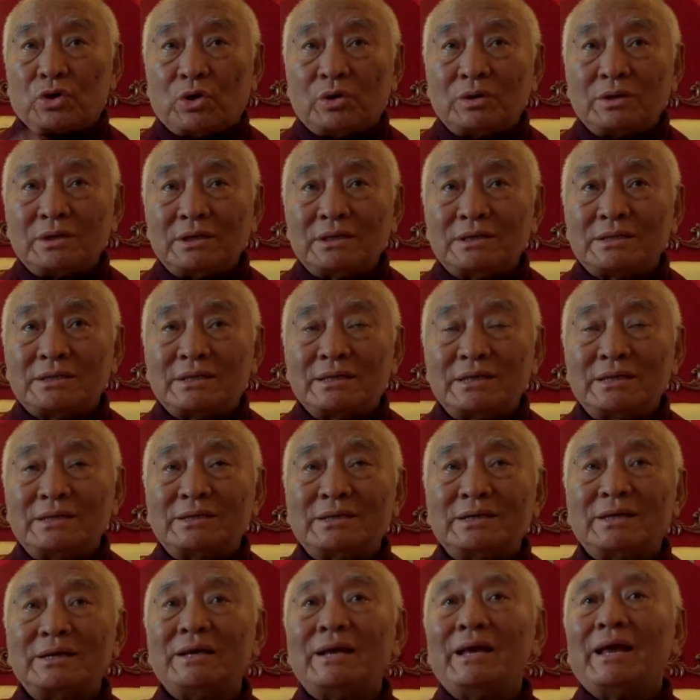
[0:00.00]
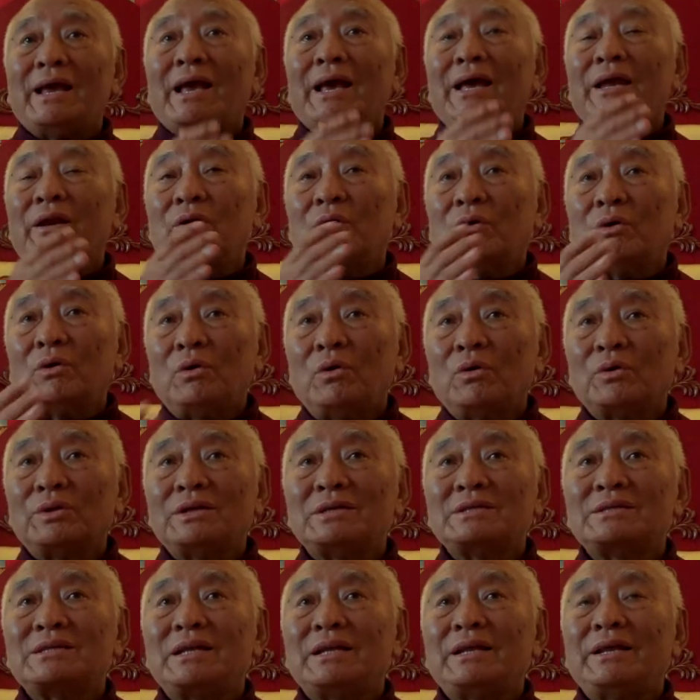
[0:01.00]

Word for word: taught this teaching, and all these